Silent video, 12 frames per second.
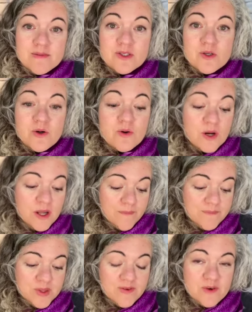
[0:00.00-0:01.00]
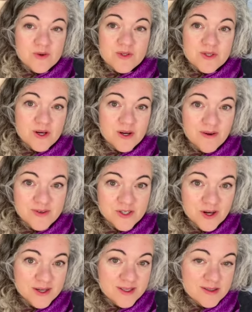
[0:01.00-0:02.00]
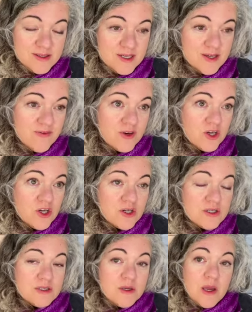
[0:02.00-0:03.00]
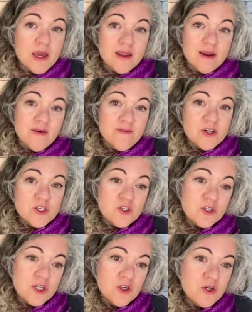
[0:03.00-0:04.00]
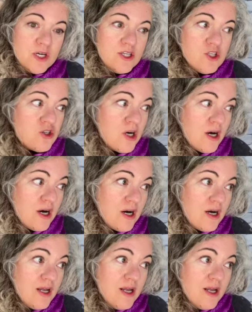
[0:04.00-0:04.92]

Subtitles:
So if you start off drawing stick figures and eventually you can draw